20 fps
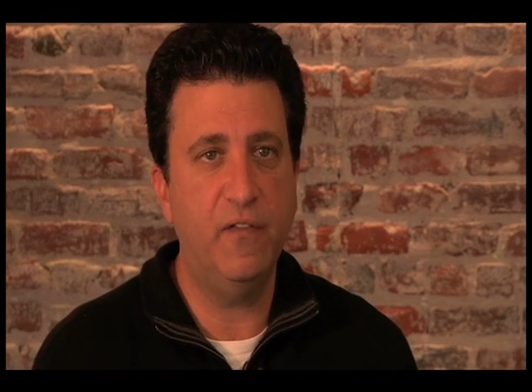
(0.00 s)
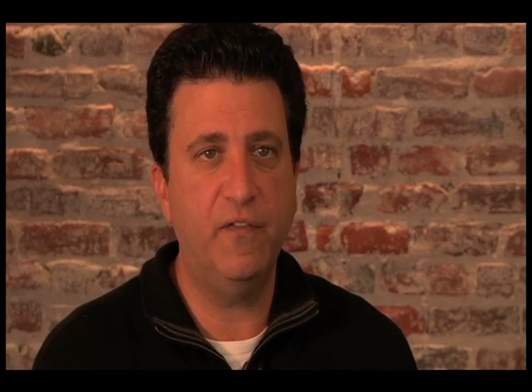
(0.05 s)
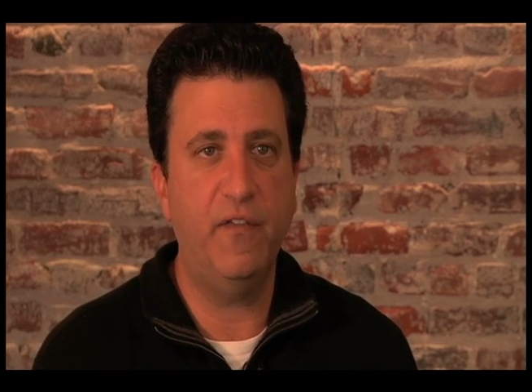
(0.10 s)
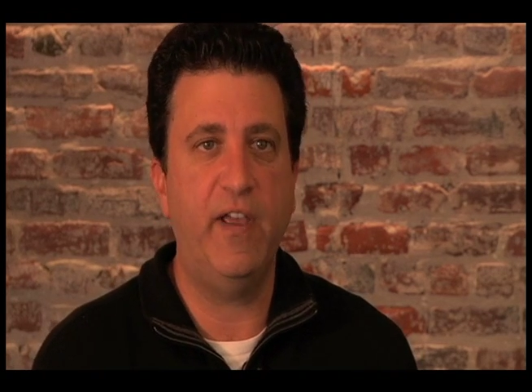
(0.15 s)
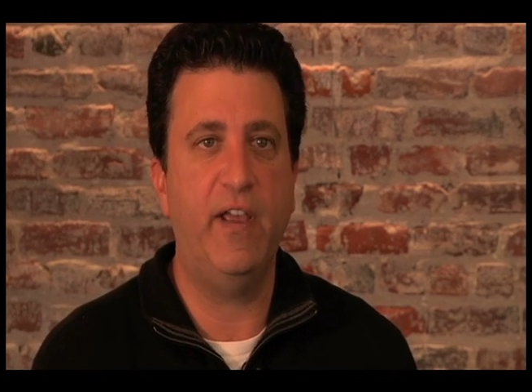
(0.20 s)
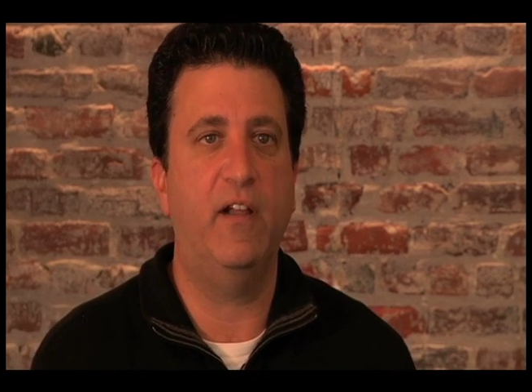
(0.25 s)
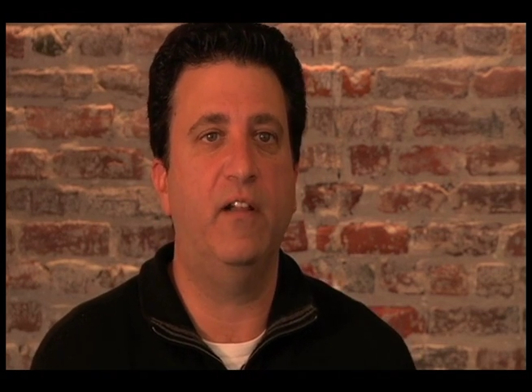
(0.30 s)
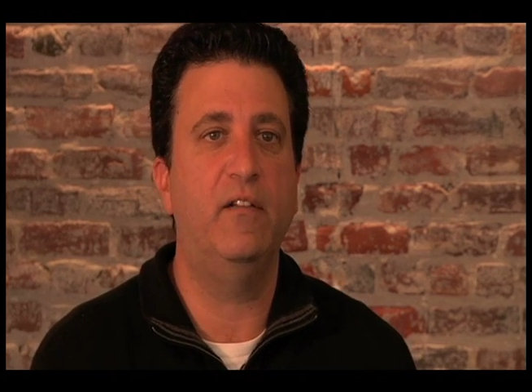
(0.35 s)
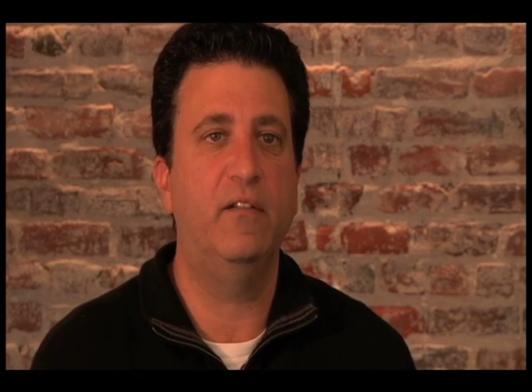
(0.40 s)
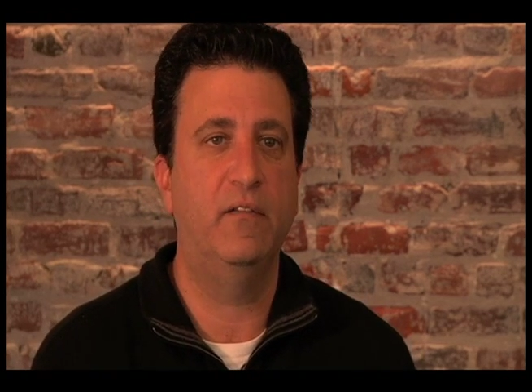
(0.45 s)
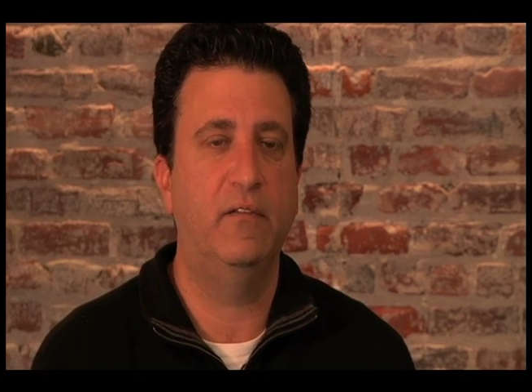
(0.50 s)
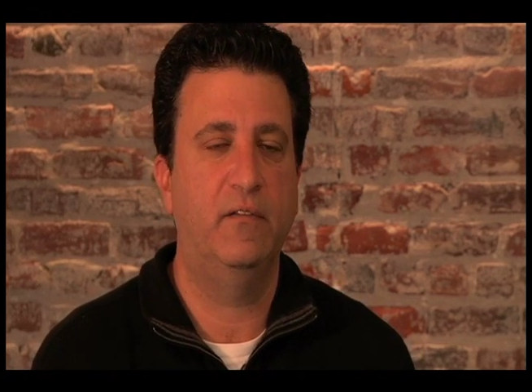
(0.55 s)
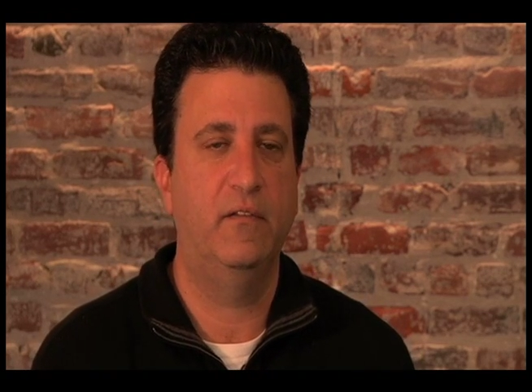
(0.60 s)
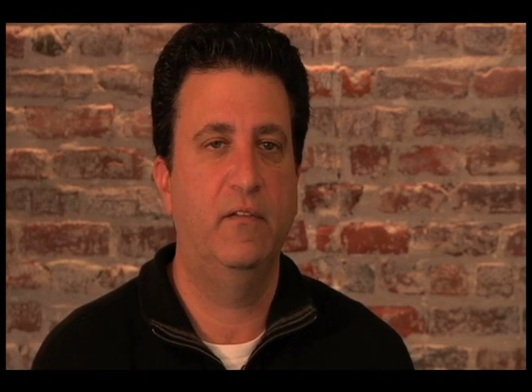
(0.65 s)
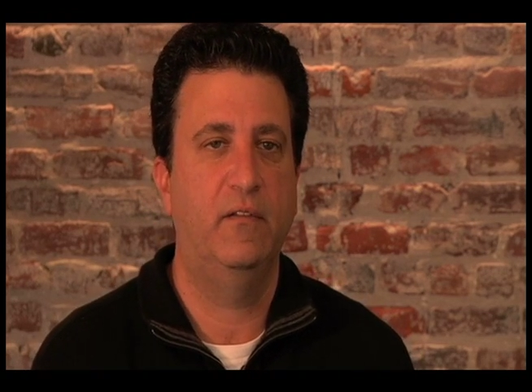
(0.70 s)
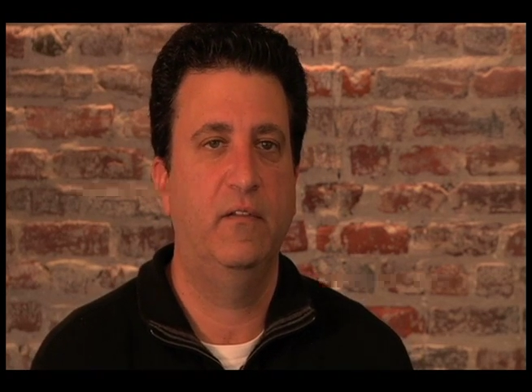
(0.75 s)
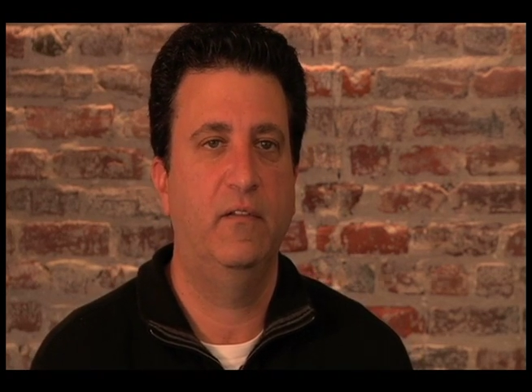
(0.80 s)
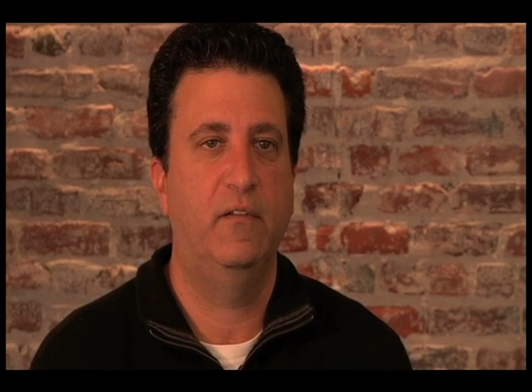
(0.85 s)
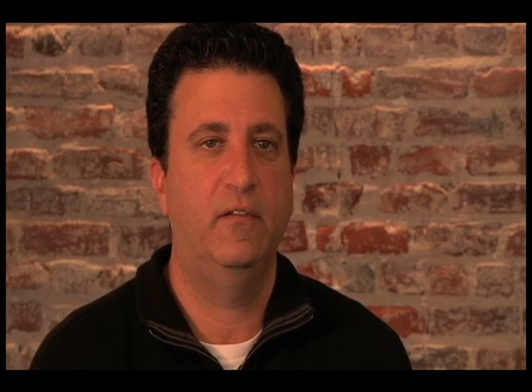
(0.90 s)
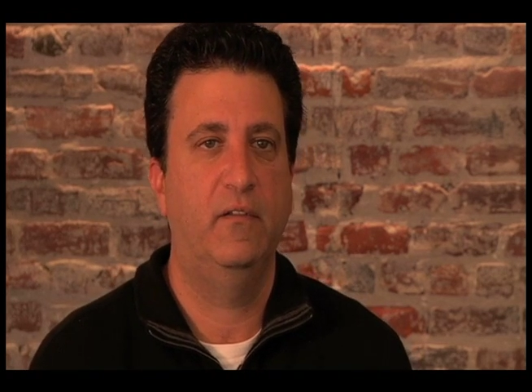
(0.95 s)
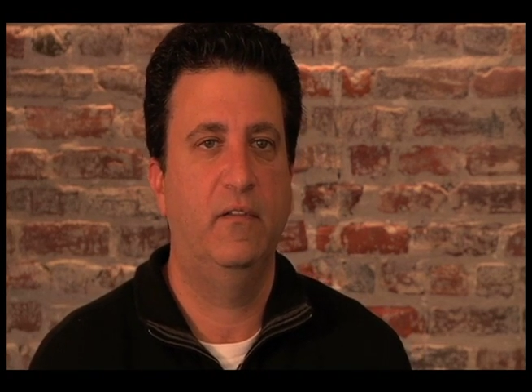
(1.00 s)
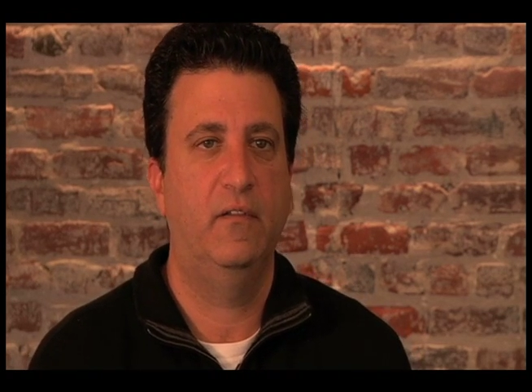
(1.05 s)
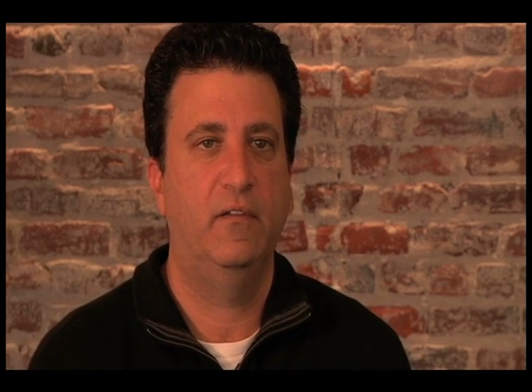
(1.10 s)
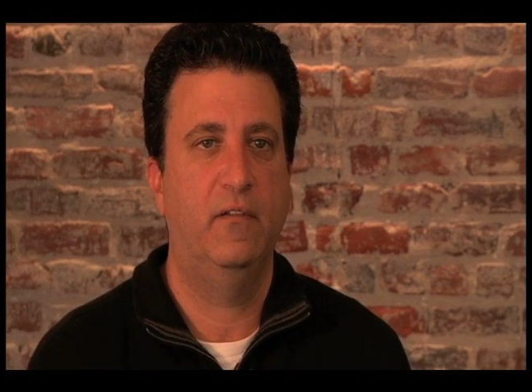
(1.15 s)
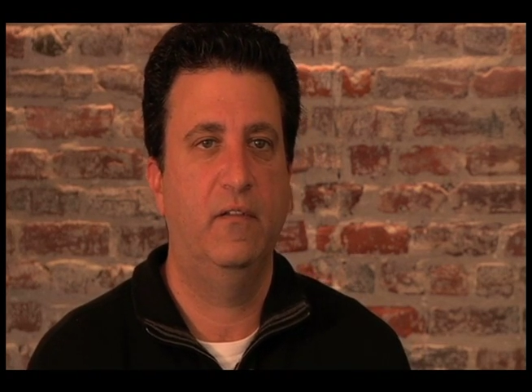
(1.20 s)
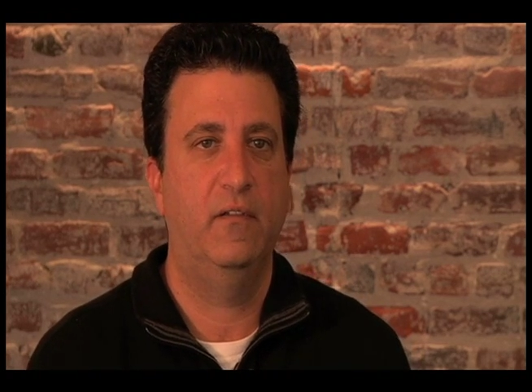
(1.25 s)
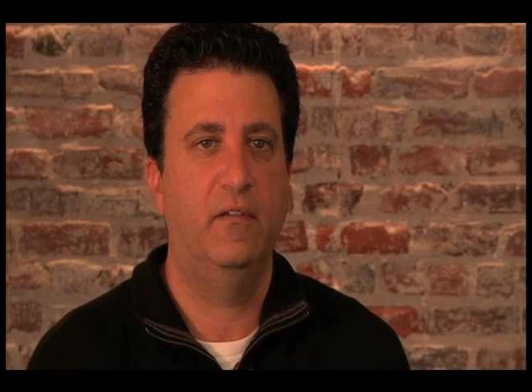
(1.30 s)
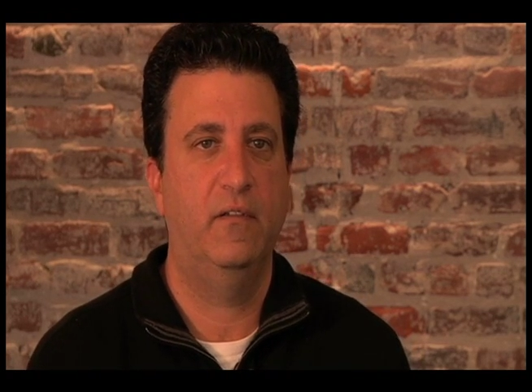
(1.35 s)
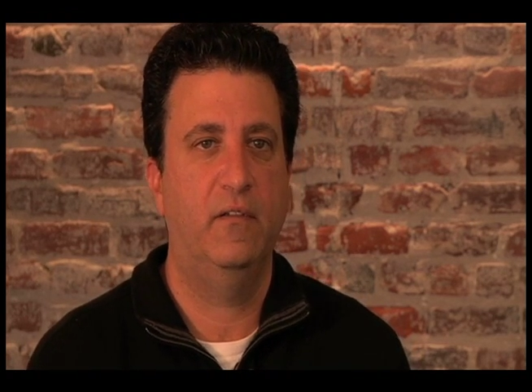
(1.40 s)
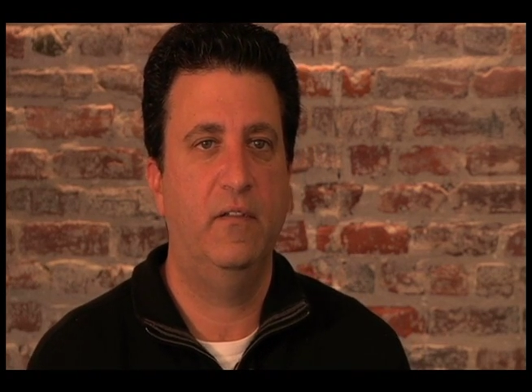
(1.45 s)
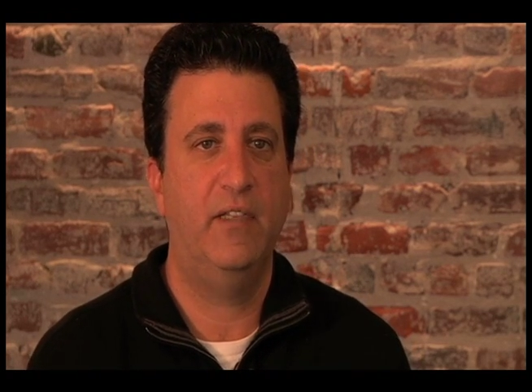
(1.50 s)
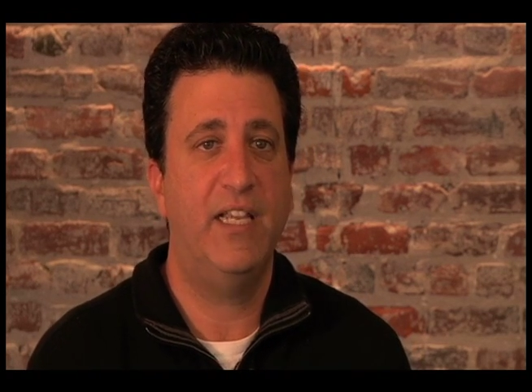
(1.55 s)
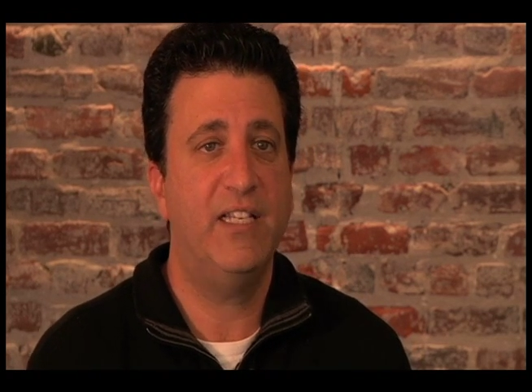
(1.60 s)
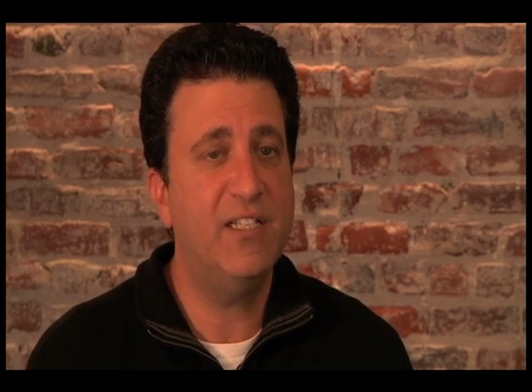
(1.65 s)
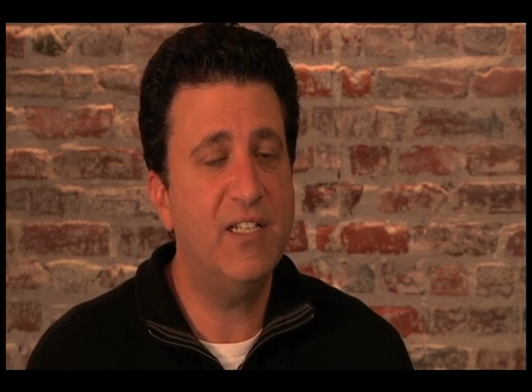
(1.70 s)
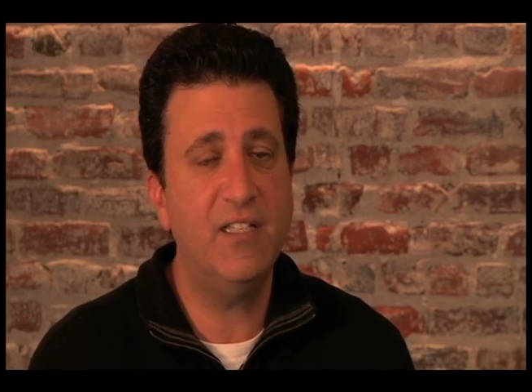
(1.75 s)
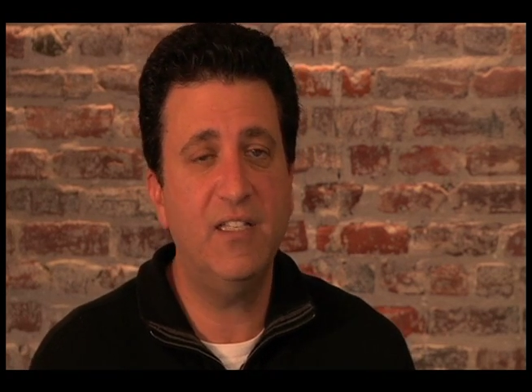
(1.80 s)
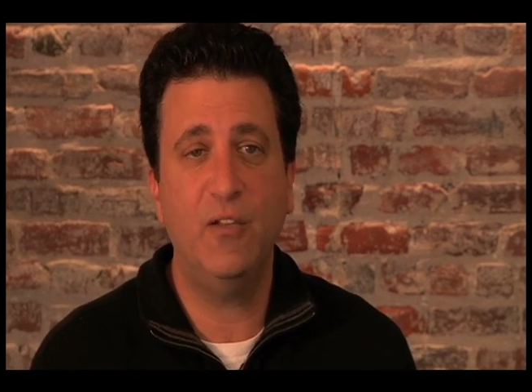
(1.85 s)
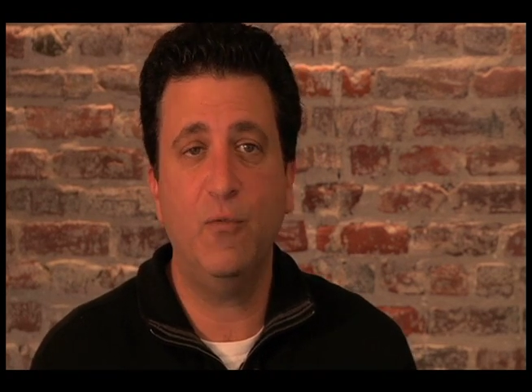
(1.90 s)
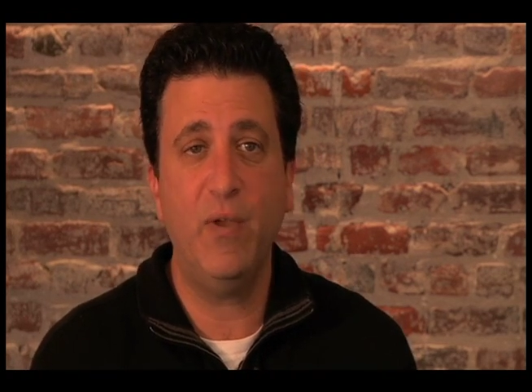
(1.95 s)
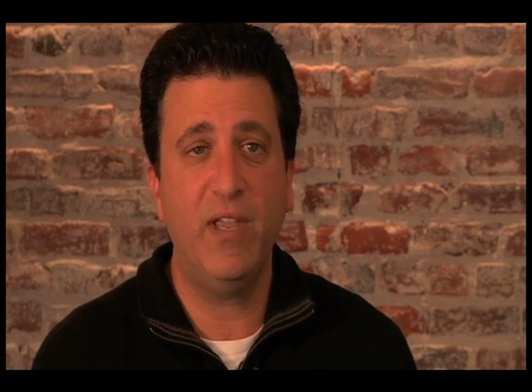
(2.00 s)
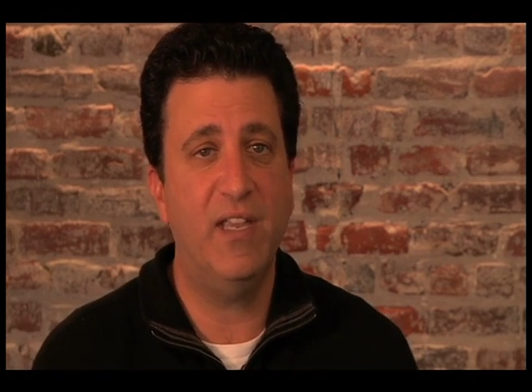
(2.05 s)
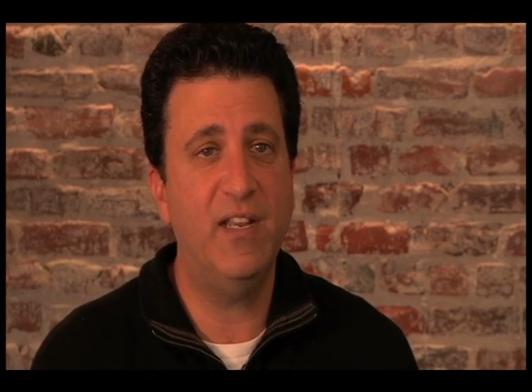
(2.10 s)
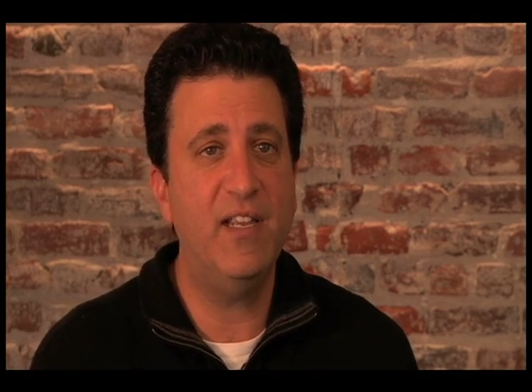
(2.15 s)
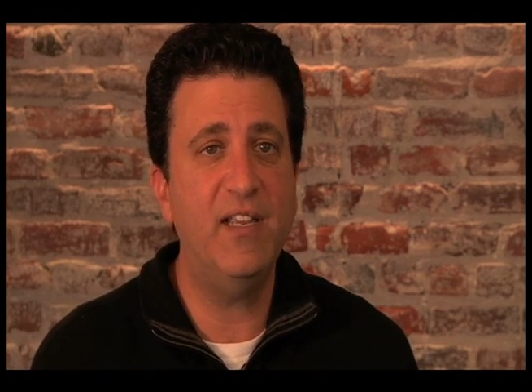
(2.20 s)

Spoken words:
fail. That's just the way it